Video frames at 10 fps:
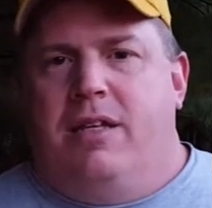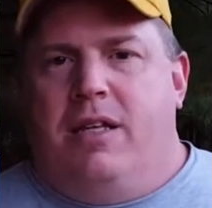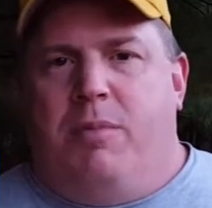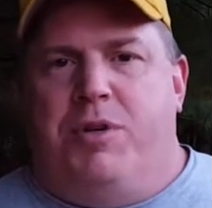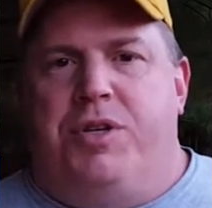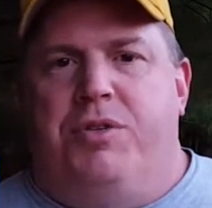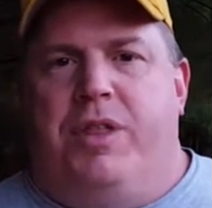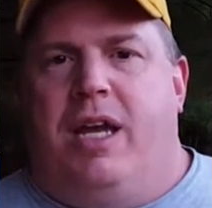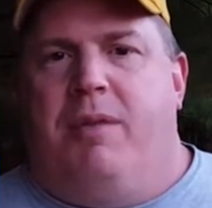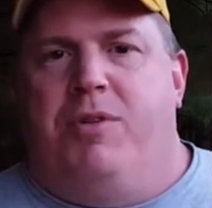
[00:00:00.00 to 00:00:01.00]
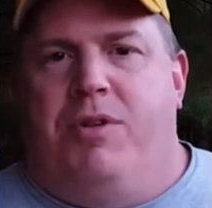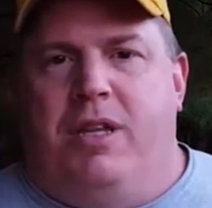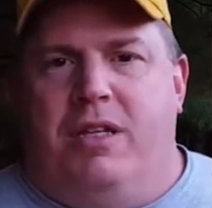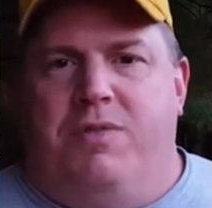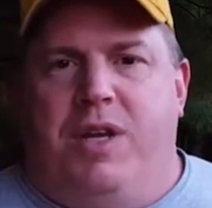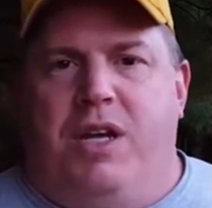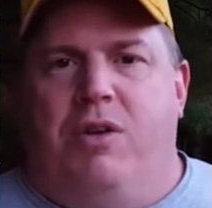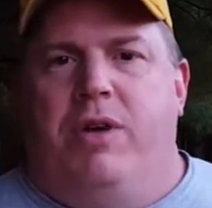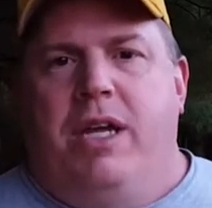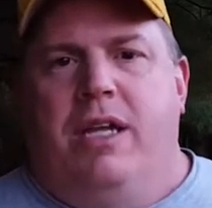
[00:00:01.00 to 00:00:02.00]
Number two thing I'm doing in this
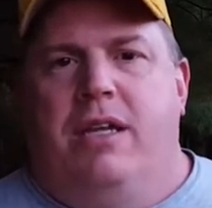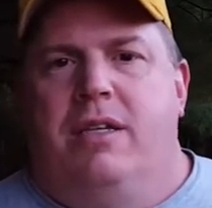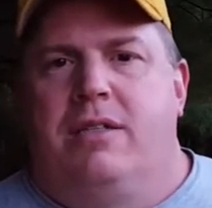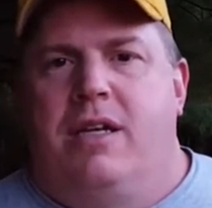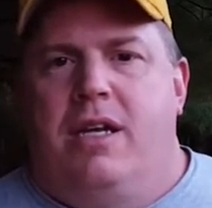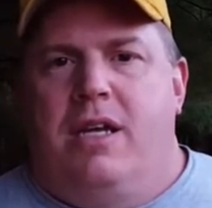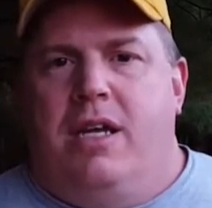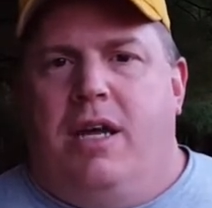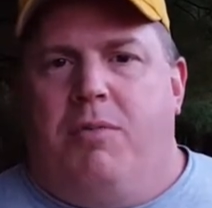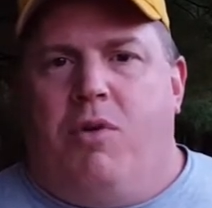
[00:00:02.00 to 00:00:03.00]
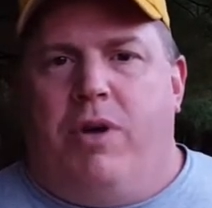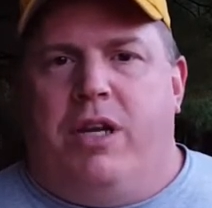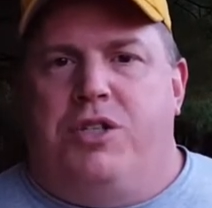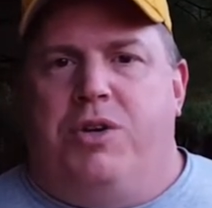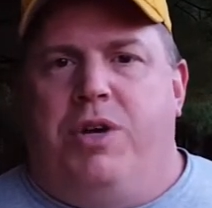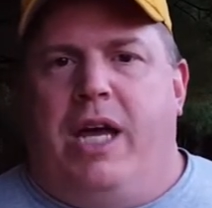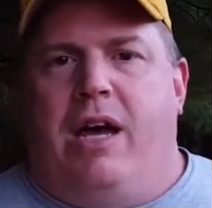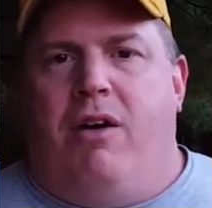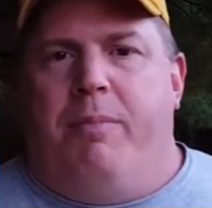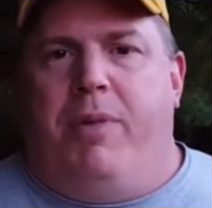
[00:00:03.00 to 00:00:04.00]
video is going to show you
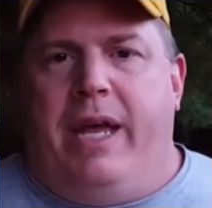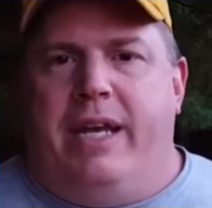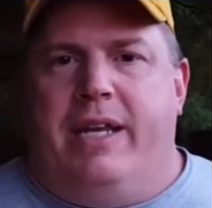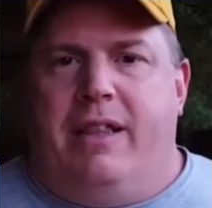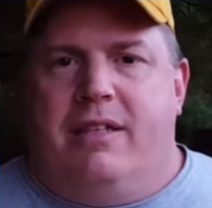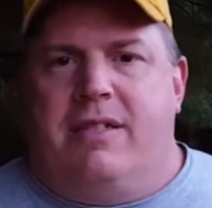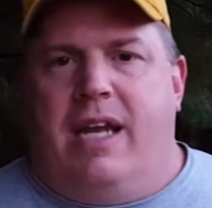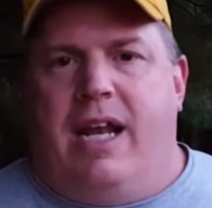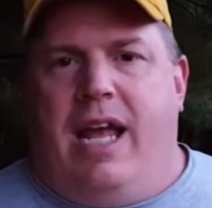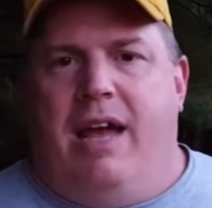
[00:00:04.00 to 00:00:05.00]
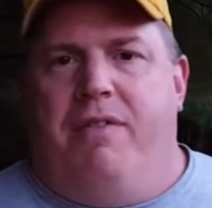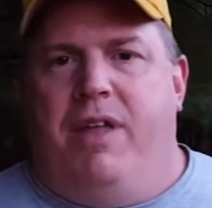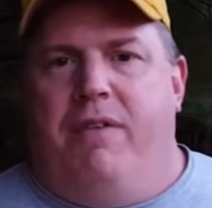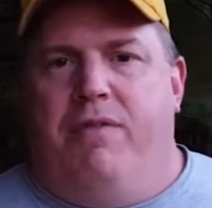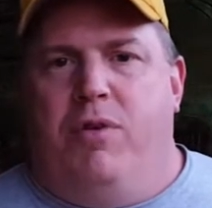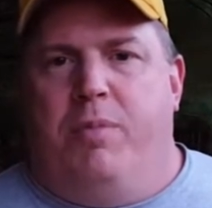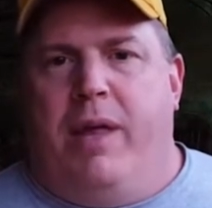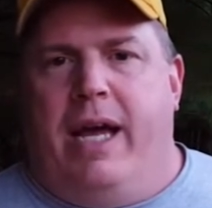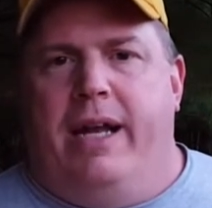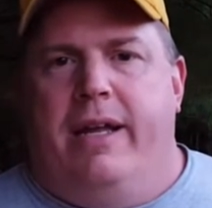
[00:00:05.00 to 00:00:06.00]
how I'm planting the second half of that food
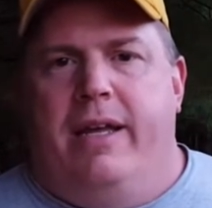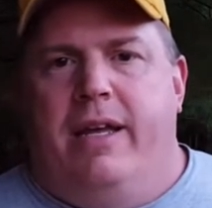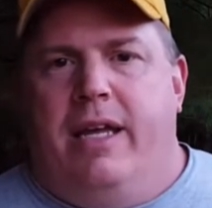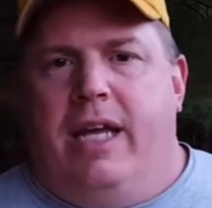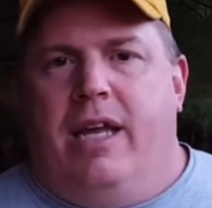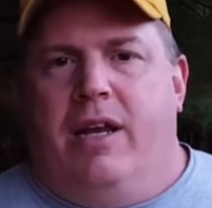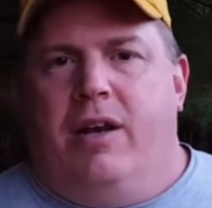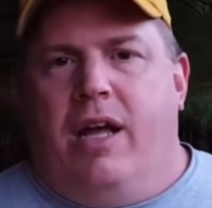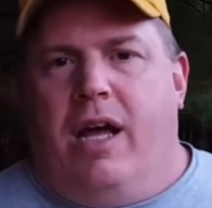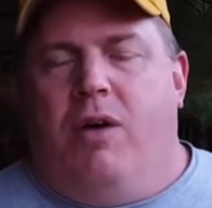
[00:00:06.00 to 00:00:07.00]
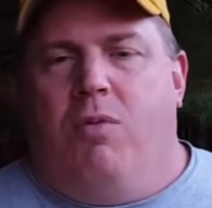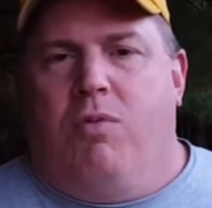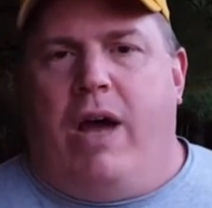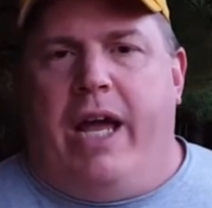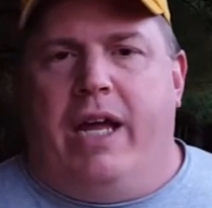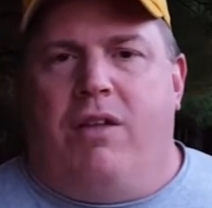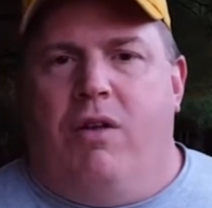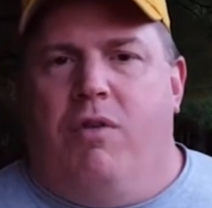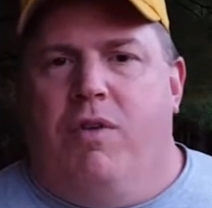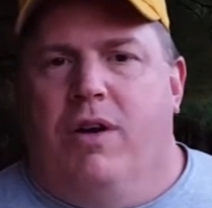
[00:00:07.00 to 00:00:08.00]
plot in uh, rye and
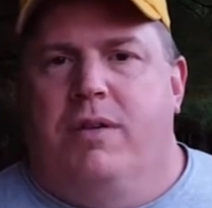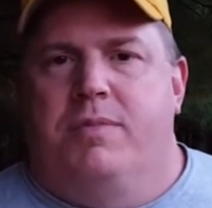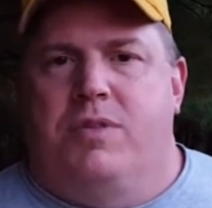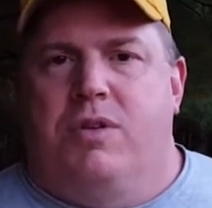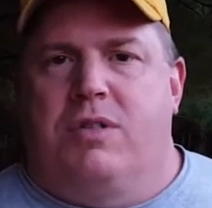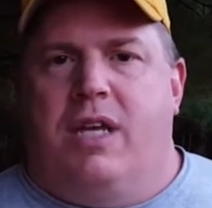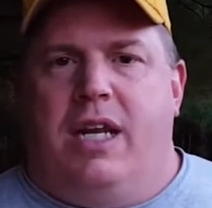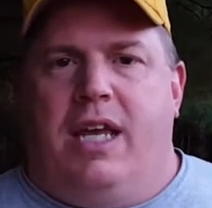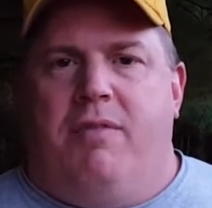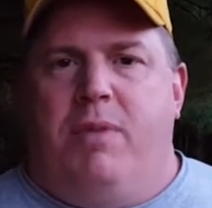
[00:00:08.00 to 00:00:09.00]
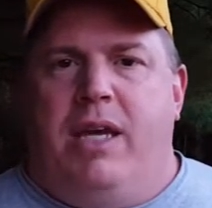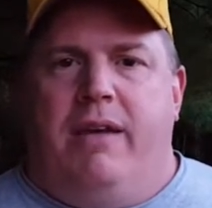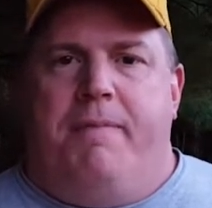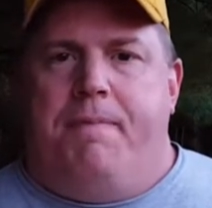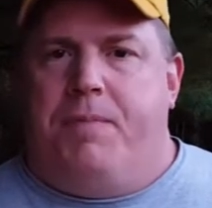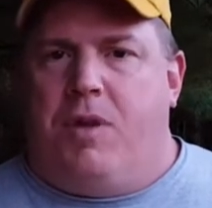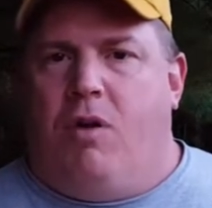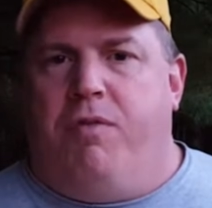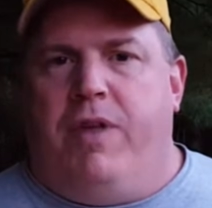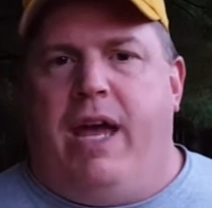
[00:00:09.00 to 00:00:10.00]
clover. So it's gonna give me,
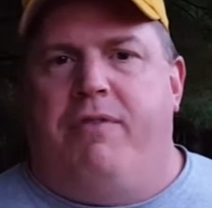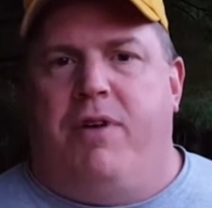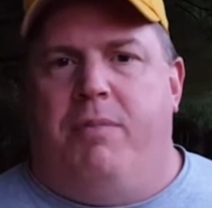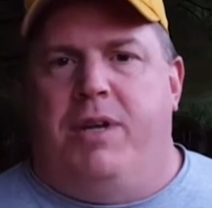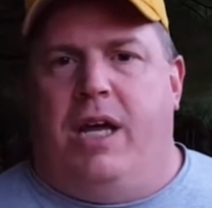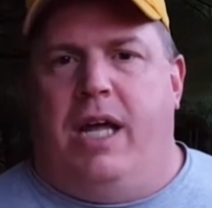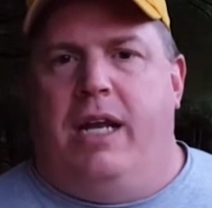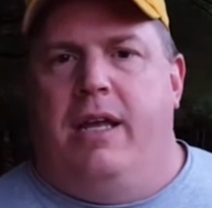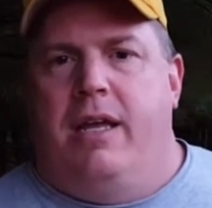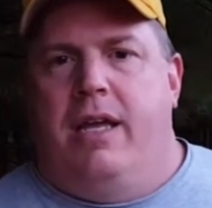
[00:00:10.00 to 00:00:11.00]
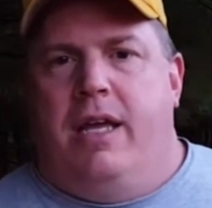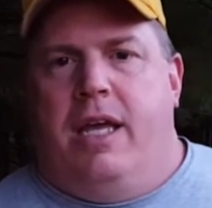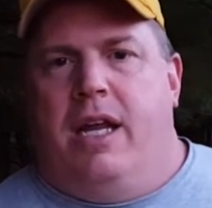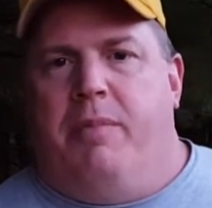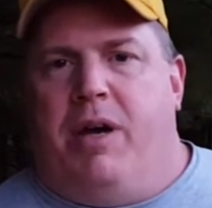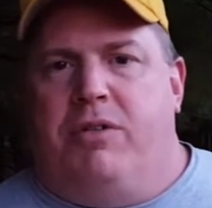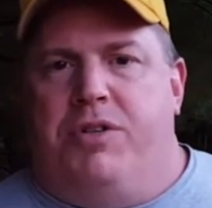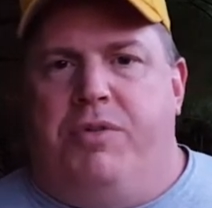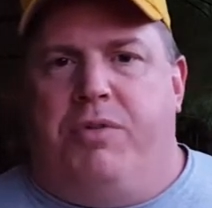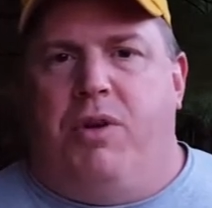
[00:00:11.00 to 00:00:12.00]
hopefully after I'm done, in about
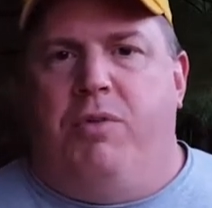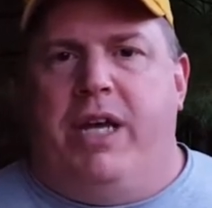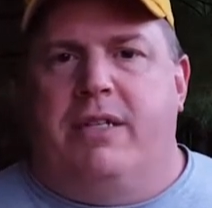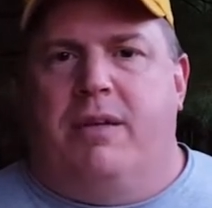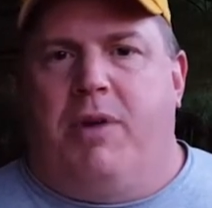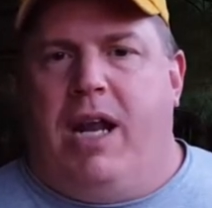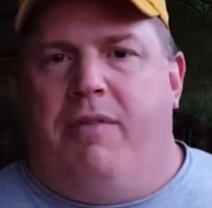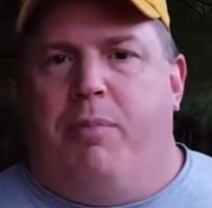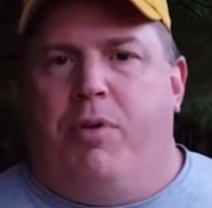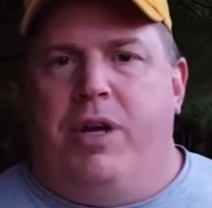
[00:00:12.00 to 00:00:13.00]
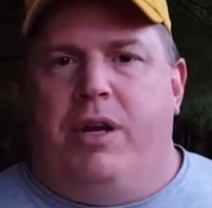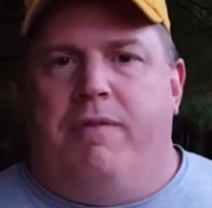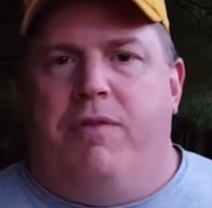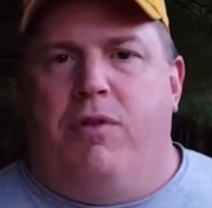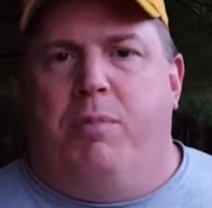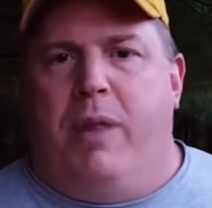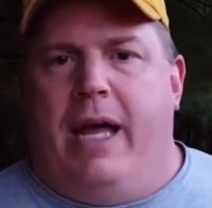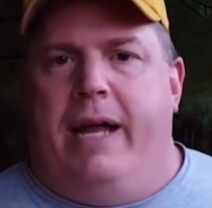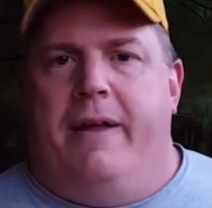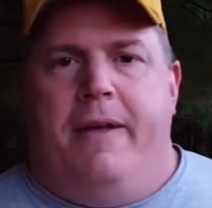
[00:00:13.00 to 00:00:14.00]
two, three weeks, I'm gonna have a pretty good food
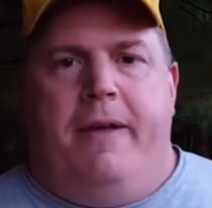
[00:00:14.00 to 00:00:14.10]
plot